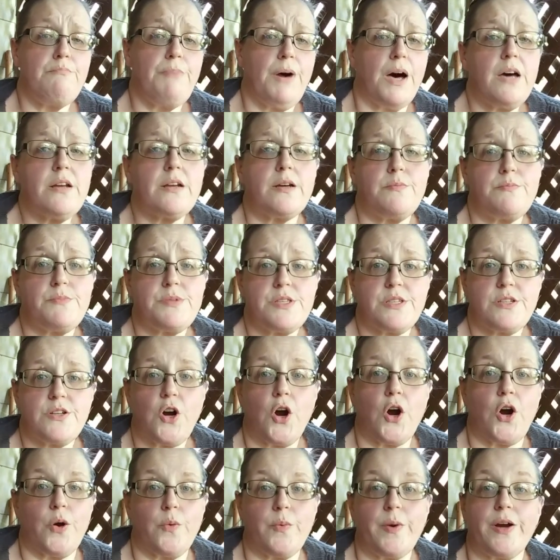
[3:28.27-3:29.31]
bottoms
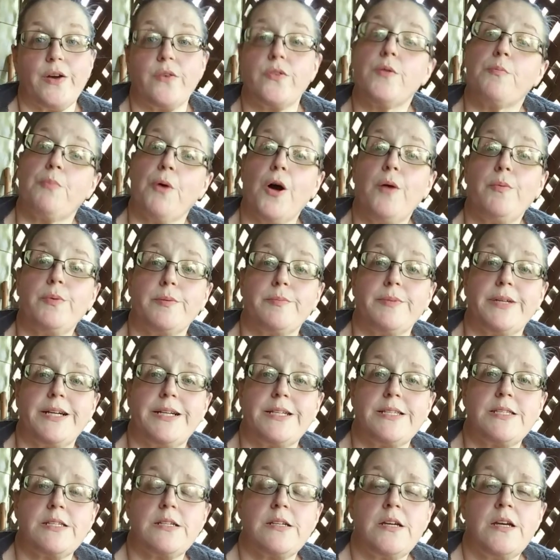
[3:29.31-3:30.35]
are where the problem
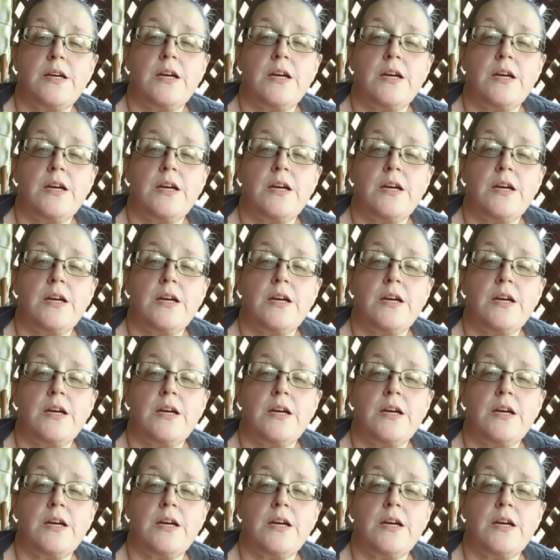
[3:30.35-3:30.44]
lies.